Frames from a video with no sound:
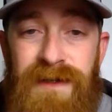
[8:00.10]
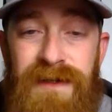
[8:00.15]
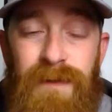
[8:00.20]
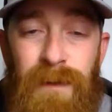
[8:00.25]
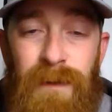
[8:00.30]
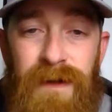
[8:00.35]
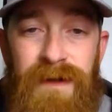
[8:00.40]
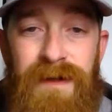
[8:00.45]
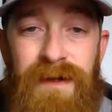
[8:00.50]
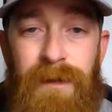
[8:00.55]
I
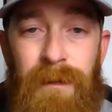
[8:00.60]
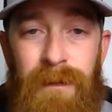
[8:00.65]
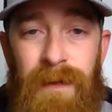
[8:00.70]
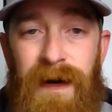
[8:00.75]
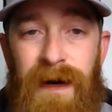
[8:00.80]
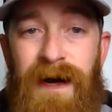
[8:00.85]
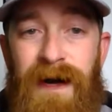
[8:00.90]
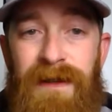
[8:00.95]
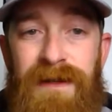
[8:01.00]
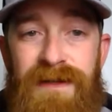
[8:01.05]
just wanted to
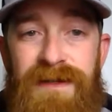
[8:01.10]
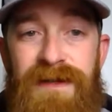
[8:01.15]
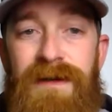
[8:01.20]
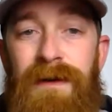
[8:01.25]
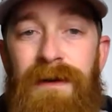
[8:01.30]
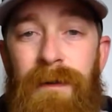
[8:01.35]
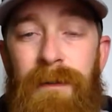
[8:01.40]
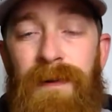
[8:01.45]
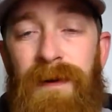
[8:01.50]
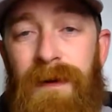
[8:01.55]
combine the
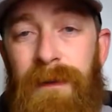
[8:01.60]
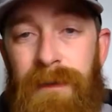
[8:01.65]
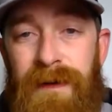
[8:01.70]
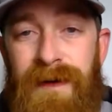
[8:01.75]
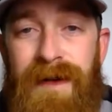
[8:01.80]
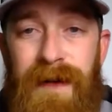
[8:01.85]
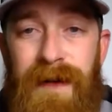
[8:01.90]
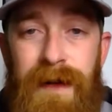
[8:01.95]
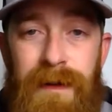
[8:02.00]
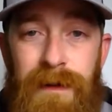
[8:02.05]
two and put
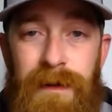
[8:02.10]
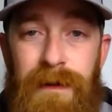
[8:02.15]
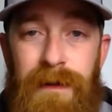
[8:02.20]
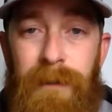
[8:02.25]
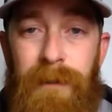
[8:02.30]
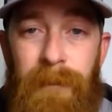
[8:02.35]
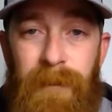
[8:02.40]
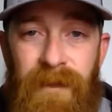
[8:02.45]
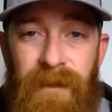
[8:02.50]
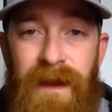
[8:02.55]
them
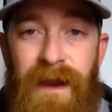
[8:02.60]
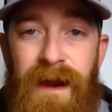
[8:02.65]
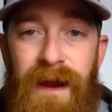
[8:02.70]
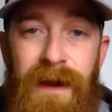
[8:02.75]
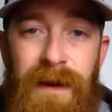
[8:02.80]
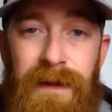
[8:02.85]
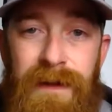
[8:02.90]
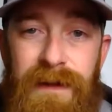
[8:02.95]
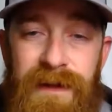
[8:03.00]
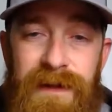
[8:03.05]
together.
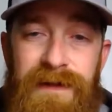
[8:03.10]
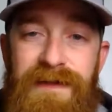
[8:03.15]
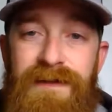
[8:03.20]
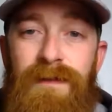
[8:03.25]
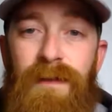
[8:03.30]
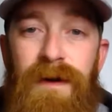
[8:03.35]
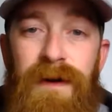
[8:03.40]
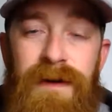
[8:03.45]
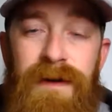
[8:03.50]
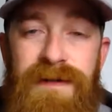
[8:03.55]
And
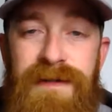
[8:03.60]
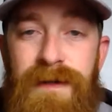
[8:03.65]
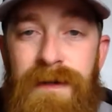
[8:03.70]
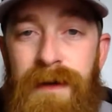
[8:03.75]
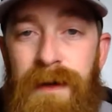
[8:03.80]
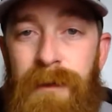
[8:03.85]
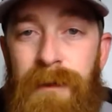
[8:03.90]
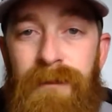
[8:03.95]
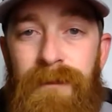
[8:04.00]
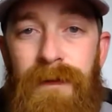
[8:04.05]
this is what has
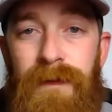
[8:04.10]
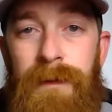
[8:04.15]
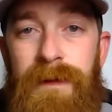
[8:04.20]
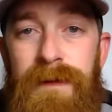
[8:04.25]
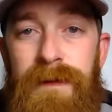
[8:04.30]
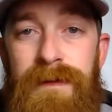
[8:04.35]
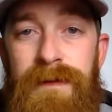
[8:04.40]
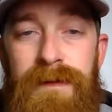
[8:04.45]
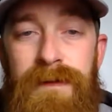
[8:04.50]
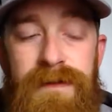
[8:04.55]
come
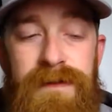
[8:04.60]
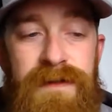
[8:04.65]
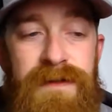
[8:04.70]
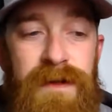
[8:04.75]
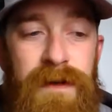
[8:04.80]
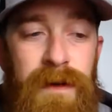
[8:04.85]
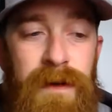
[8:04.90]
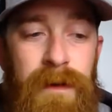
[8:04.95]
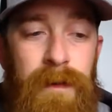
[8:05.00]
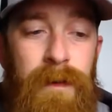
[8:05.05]
from it.
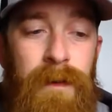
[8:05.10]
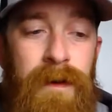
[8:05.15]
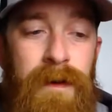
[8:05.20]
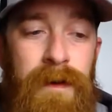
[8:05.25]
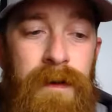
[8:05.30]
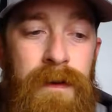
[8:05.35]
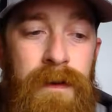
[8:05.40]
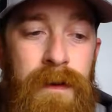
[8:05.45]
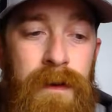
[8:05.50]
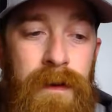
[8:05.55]
So,
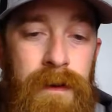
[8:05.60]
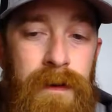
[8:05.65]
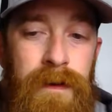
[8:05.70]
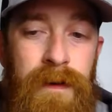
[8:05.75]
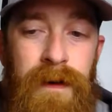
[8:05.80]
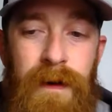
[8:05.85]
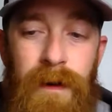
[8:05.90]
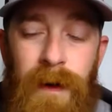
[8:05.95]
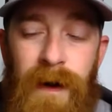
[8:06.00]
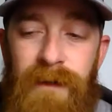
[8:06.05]

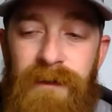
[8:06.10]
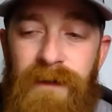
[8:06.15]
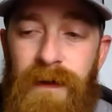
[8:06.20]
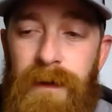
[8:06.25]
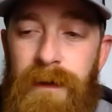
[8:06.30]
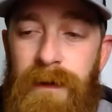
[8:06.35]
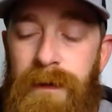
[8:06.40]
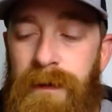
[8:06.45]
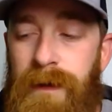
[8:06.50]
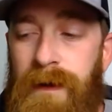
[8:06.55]
you know, I've
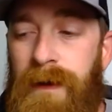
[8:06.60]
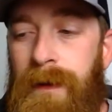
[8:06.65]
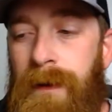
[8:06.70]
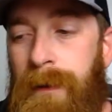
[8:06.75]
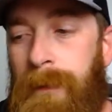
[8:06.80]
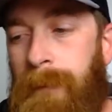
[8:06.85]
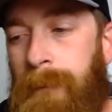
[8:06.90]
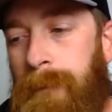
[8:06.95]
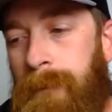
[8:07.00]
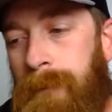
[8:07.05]
heard,
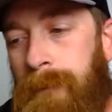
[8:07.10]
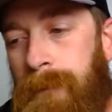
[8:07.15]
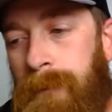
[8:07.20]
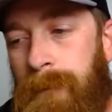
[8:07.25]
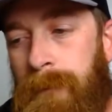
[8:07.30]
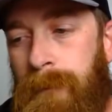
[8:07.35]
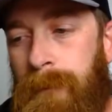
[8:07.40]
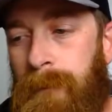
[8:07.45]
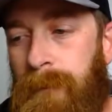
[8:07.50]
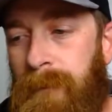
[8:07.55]

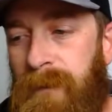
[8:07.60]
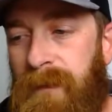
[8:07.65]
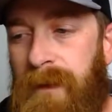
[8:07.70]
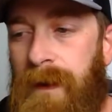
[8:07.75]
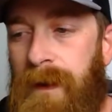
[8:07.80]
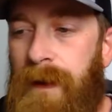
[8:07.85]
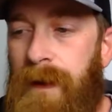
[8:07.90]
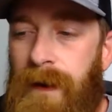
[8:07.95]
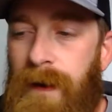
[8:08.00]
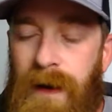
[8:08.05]

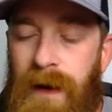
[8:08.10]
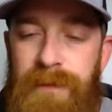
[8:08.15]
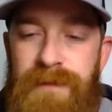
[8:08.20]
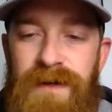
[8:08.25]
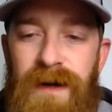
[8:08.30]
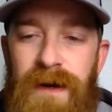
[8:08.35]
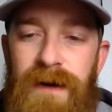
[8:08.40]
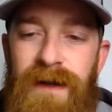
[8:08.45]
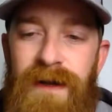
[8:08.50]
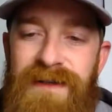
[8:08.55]

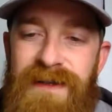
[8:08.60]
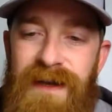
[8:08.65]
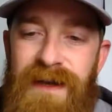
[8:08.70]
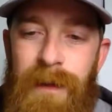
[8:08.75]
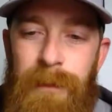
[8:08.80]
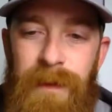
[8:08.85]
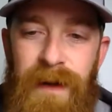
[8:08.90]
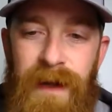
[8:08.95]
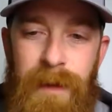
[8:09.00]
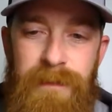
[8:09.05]
I'm trying not to
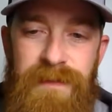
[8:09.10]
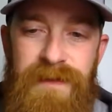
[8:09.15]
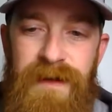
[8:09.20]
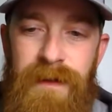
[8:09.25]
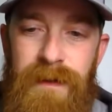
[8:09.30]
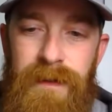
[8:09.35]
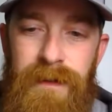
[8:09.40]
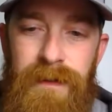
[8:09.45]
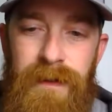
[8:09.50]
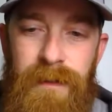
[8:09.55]
name names
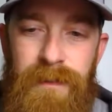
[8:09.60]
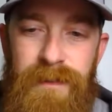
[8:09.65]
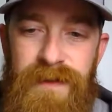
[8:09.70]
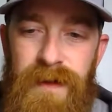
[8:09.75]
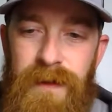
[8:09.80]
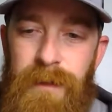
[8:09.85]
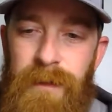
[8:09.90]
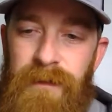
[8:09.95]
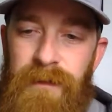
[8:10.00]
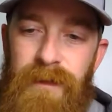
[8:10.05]
here. I'm
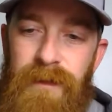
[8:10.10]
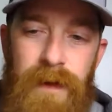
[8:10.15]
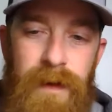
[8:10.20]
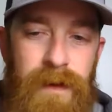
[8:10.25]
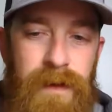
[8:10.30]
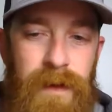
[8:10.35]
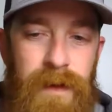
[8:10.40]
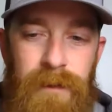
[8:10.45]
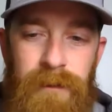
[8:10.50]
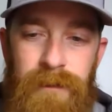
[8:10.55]
trying to be
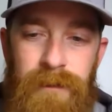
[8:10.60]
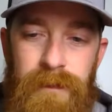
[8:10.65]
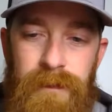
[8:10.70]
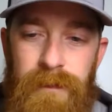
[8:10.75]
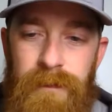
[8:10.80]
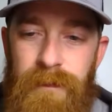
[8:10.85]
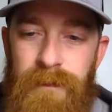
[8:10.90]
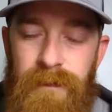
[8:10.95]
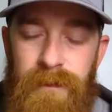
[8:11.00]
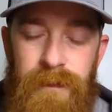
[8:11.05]
very
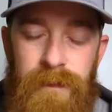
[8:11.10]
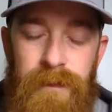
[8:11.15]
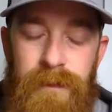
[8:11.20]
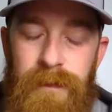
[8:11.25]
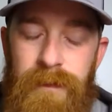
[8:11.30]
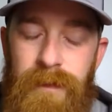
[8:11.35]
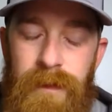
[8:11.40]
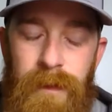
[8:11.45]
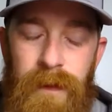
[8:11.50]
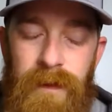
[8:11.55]
careful
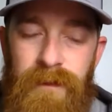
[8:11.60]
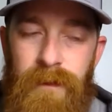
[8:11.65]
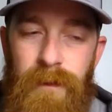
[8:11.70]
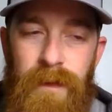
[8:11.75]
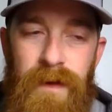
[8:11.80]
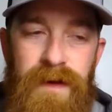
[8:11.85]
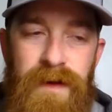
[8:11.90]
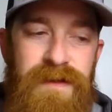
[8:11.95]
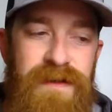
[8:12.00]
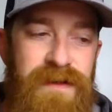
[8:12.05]
for
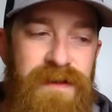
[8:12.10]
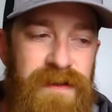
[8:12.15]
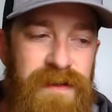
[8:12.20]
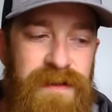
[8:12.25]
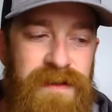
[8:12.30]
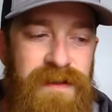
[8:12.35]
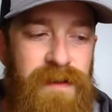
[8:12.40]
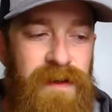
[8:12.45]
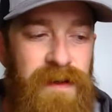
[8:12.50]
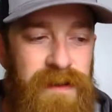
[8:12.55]
whoever watches
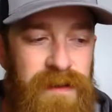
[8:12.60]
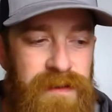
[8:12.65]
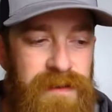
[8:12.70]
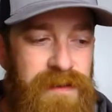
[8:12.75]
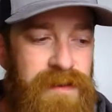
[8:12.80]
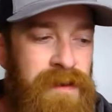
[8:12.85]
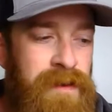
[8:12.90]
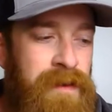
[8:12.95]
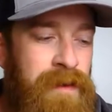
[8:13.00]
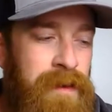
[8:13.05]
this
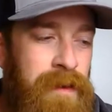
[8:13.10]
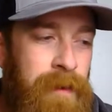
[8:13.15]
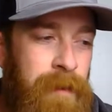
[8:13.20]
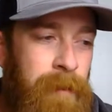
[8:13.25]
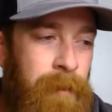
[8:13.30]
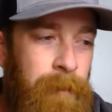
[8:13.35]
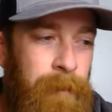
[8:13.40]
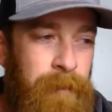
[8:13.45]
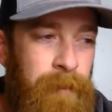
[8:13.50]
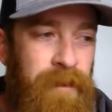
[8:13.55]
because
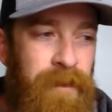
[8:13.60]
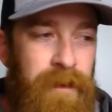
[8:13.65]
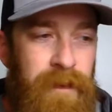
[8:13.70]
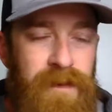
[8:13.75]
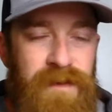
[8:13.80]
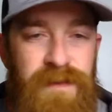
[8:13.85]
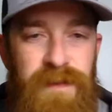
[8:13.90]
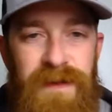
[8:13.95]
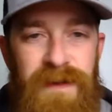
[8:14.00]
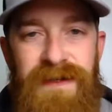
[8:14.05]

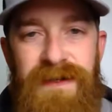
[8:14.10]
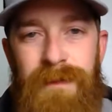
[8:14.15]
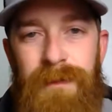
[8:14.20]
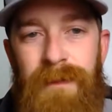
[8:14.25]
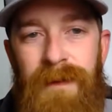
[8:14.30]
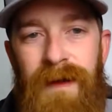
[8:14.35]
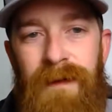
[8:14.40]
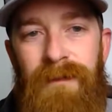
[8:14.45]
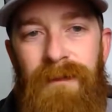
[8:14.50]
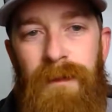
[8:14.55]
there's been
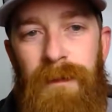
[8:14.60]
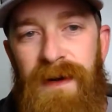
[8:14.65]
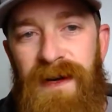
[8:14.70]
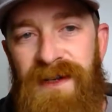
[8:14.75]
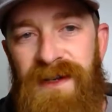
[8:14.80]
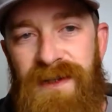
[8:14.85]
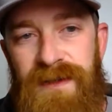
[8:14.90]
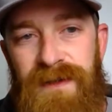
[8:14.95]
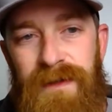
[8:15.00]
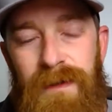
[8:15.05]
some
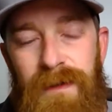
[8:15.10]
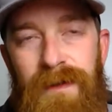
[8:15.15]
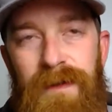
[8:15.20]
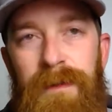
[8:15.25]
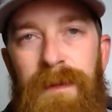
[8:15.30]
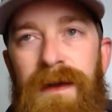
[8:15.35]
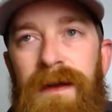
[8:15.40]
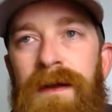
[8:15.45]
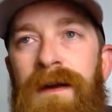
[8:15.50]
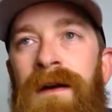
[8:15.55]
information
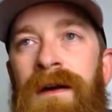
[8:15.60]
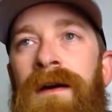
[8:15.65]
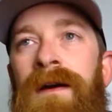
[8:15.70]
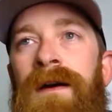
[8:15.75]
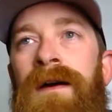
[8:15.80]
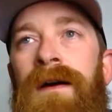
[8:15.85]
told to me.